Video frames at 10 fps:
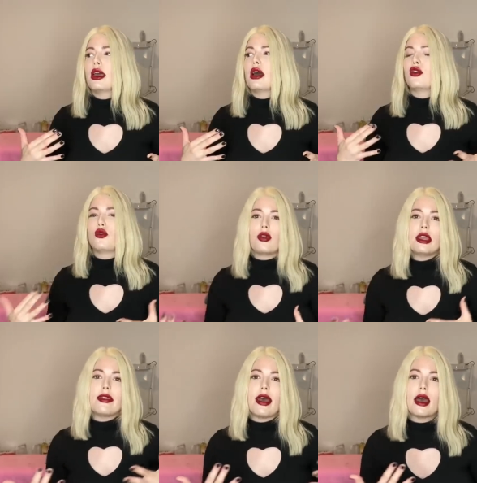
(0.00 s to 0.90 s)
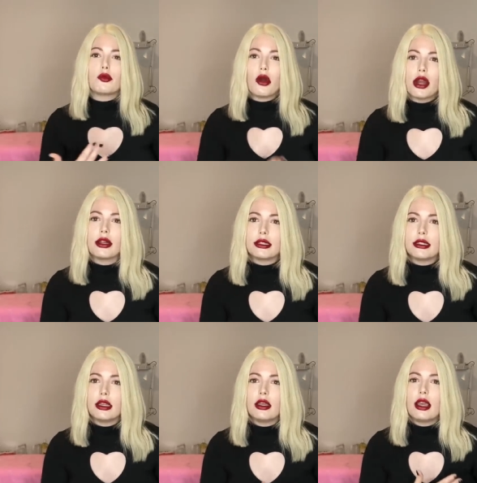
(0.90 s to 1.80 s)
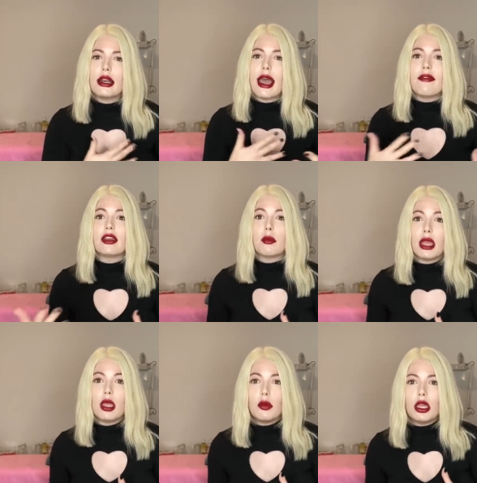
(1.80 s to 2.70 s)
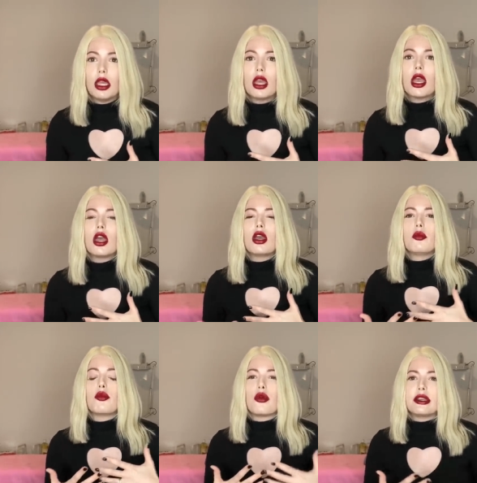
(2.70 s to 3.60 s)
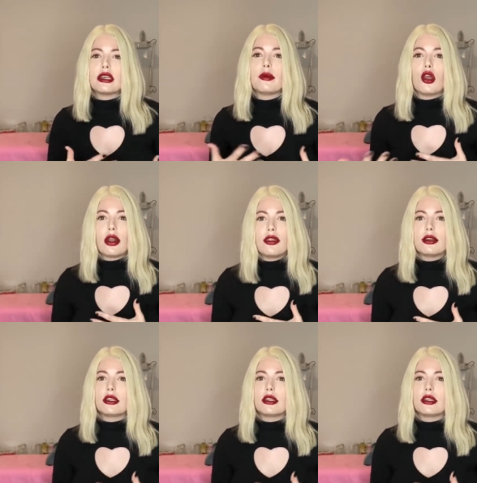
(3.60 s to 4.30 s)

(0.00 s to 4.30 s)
agree that pregnancy and having a baby brings up a lot of things.